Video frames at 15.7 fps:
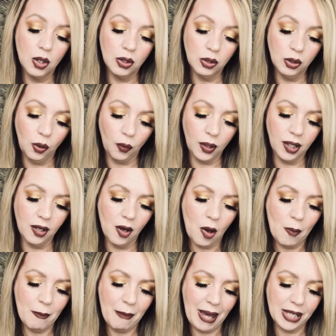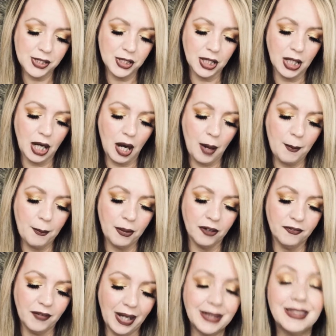L'Oreal Magic
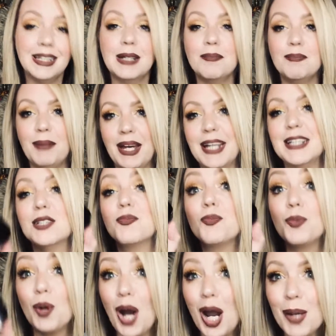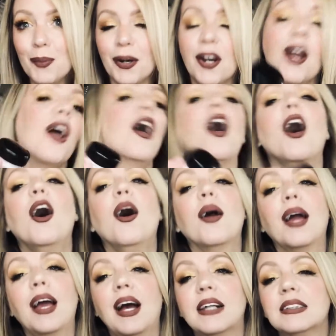Perfecting Base Primer.
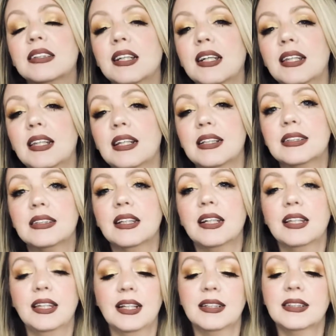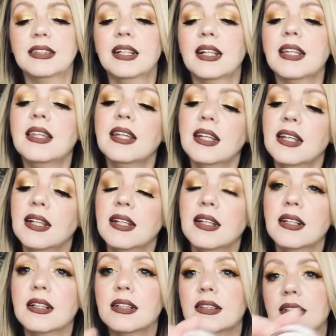Okay, guys, look at this. Look at this. Look at
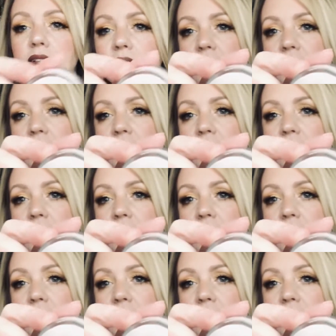this.